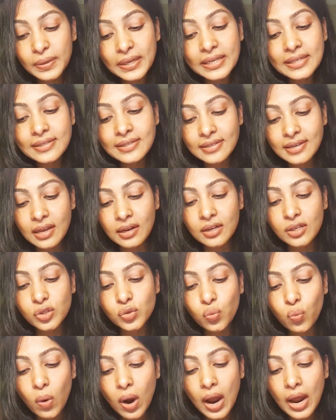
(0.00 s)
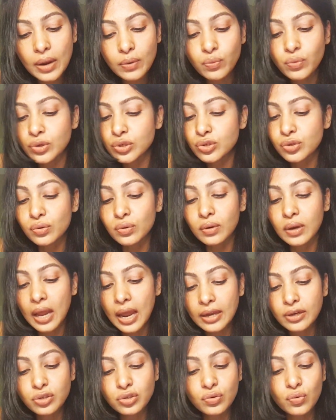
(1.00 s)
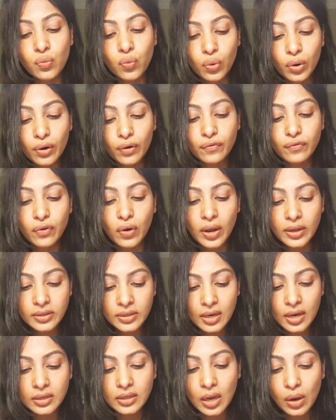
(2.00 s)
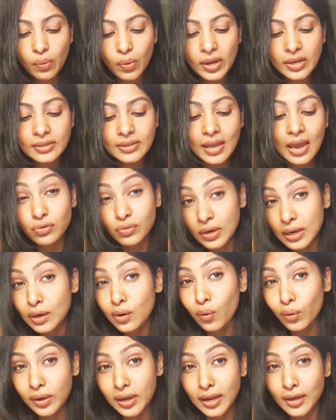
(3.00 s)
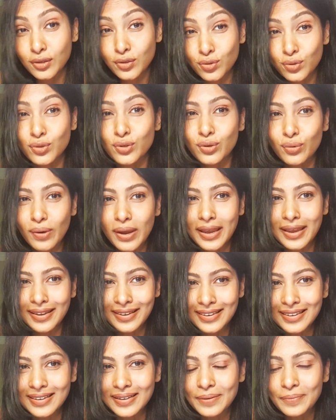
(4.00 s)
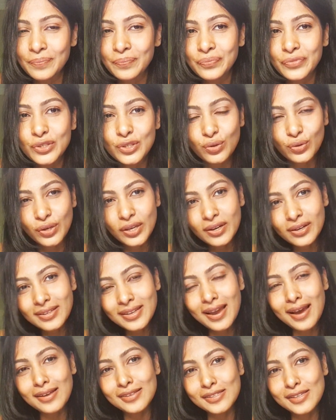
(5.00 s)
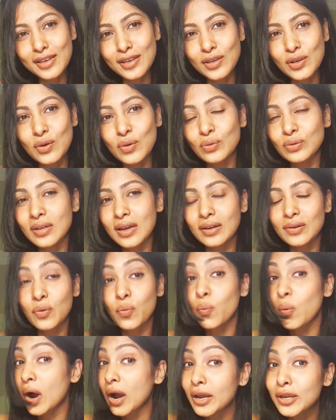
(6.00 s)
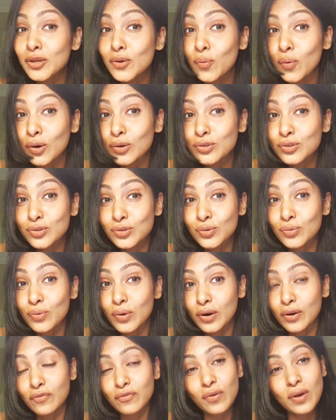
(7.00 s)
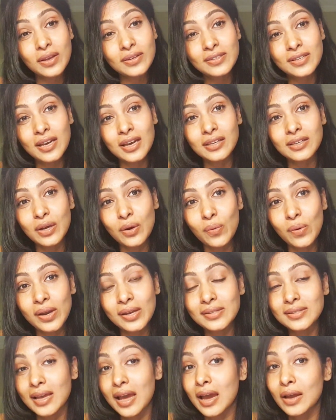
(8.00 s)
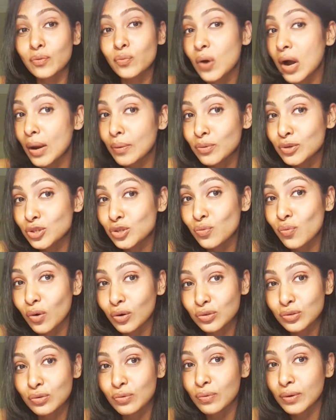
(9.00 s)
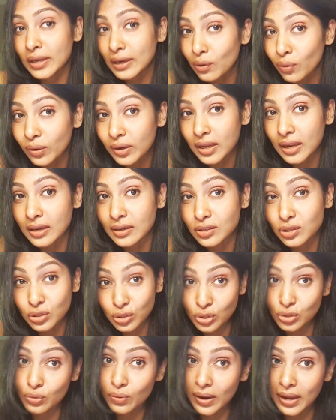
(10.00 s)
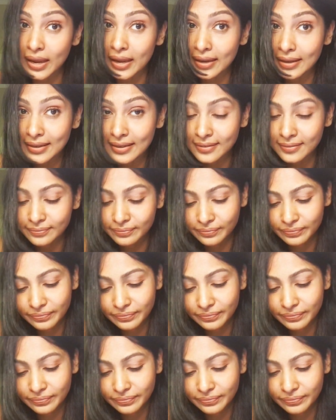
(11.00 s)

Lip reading: please tell us, why would you like to work for Etihad Airways and relocate to UAE? So here they're asking you that why you want to work for Etihad Airways and why would you want to relocate to UAE?